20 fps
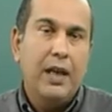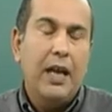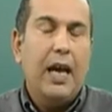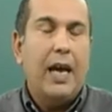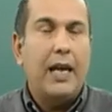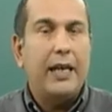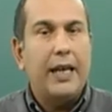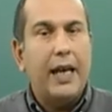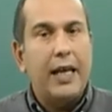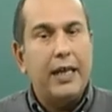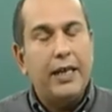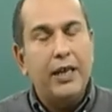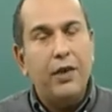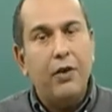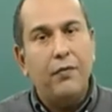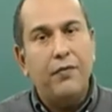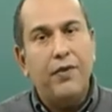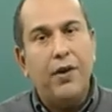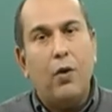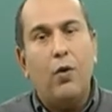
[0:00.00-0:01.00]
And any
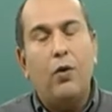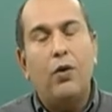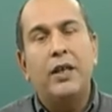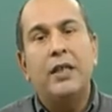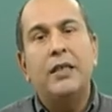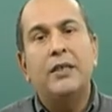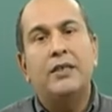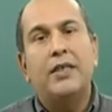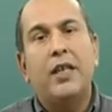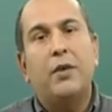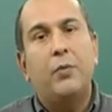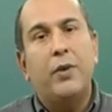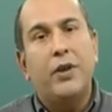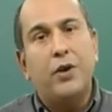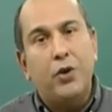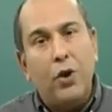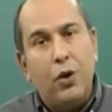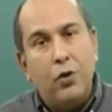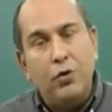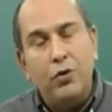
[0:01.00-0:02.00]
of the organs that we
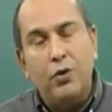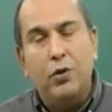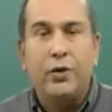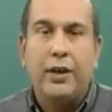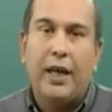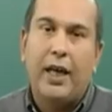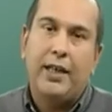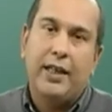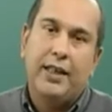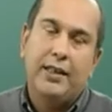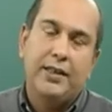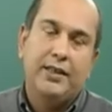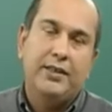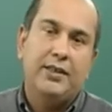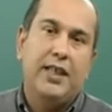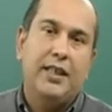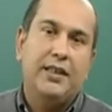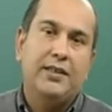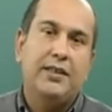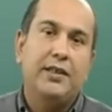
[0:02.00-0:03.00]
don't look at this
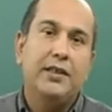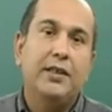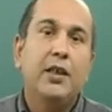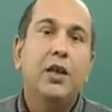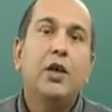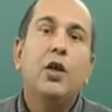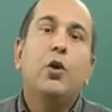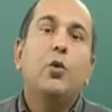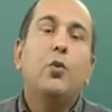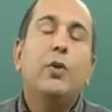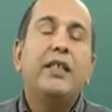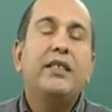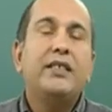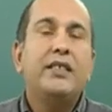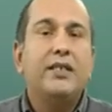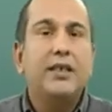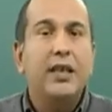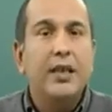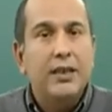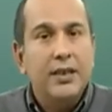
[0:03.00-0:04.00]
lesson, we
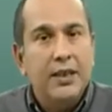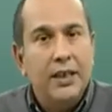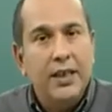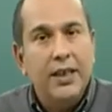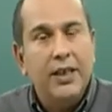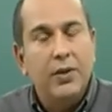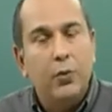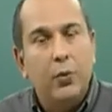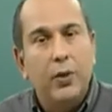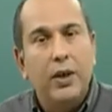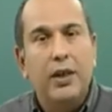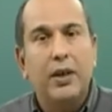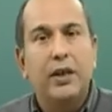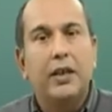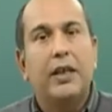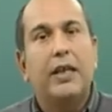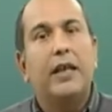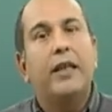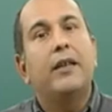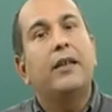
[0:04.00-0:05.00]
certainly
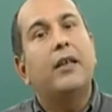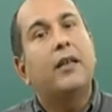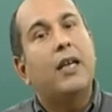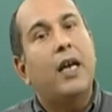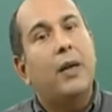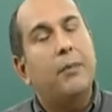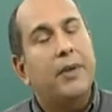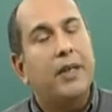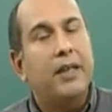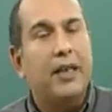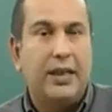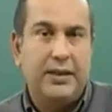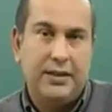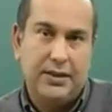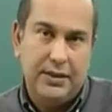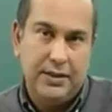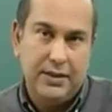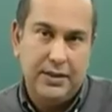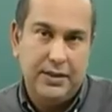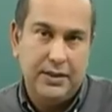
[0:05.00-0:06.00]
will in the coming
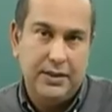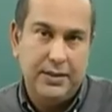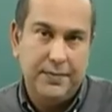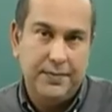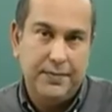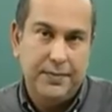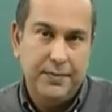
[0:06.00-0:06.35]
lessons.